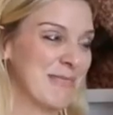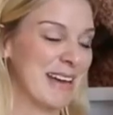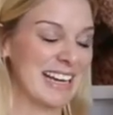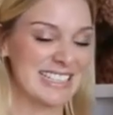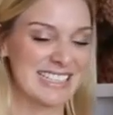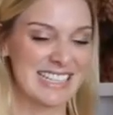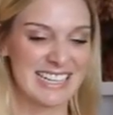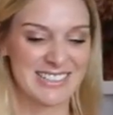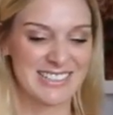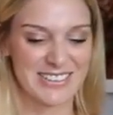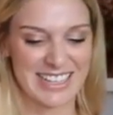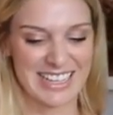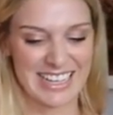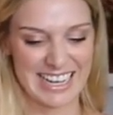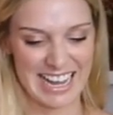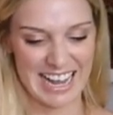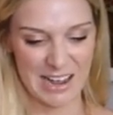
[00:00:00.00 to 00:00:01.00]
magazines on
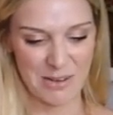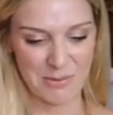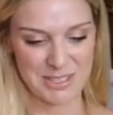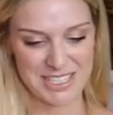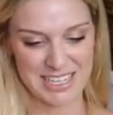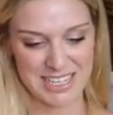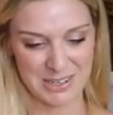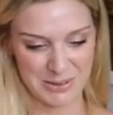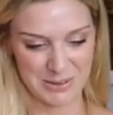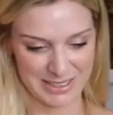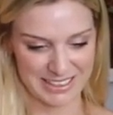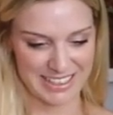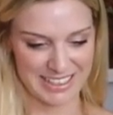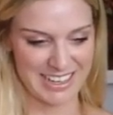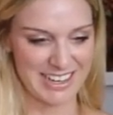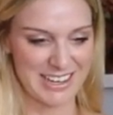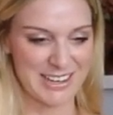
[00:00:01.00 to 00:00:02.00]
the account, which he quickly